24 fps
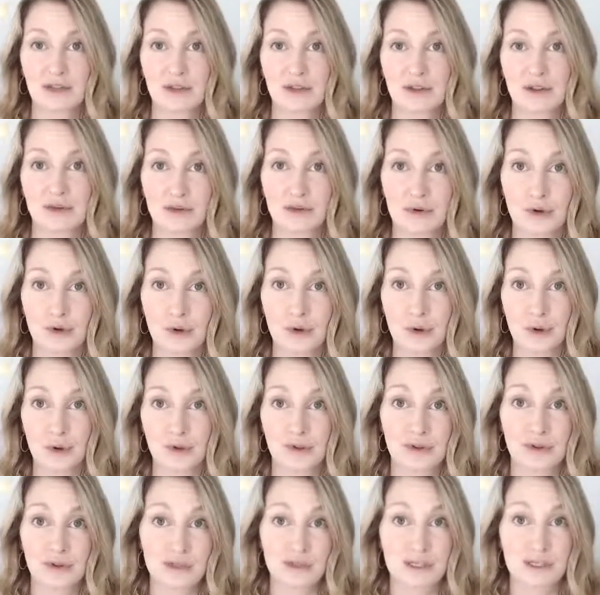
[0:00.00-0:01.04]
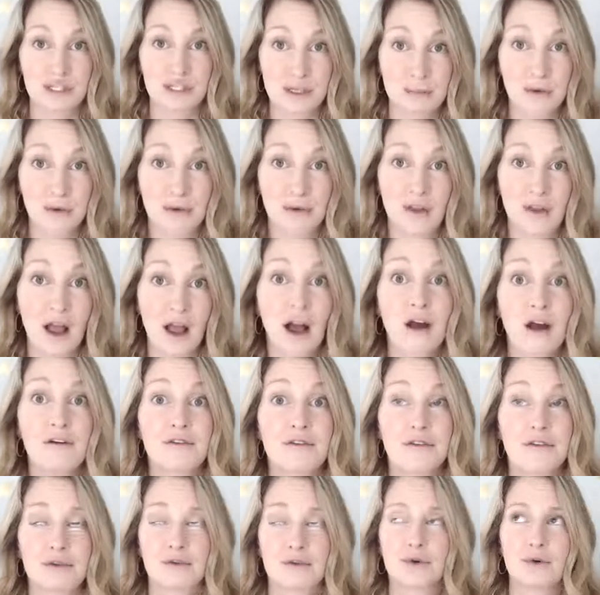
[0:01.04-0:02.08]
through the Deeper Love,
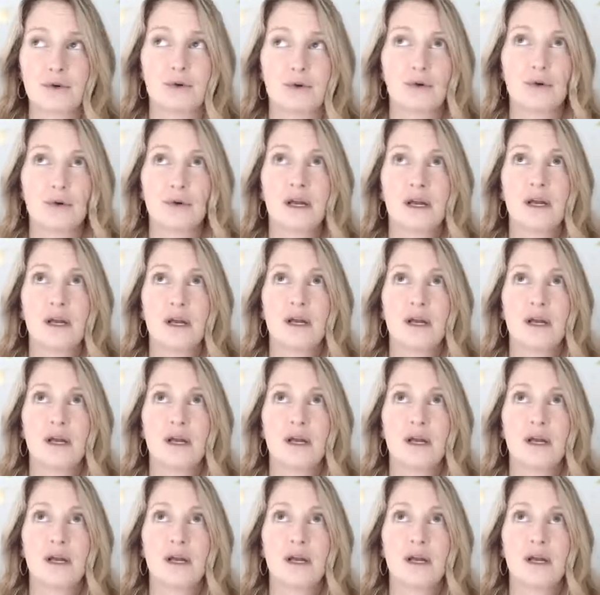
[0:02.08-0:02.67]
through